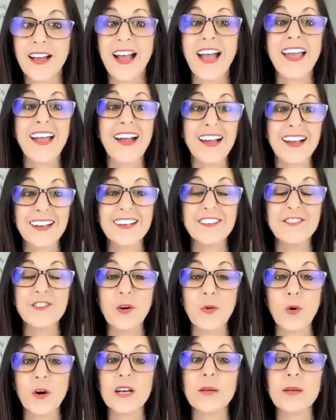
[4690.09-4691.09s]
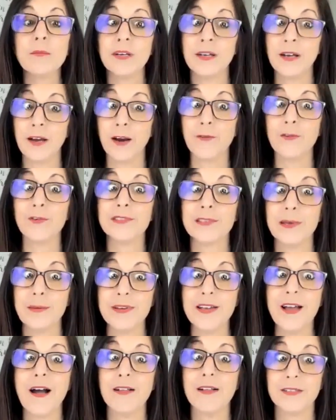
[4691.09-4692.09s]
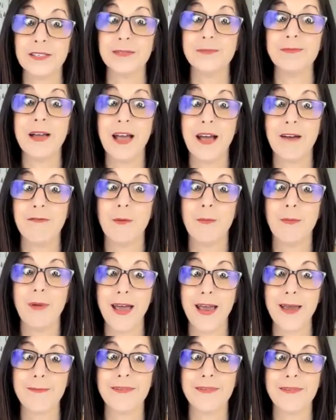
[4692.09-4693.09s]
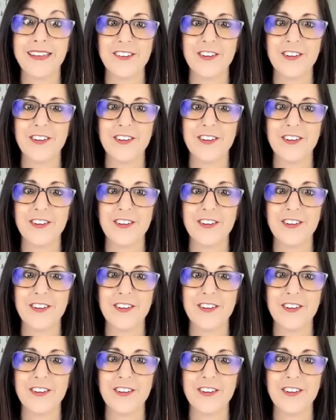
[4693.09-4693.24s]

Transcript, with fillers: hey i'll give you a warning be careful some of y'all just may have a baby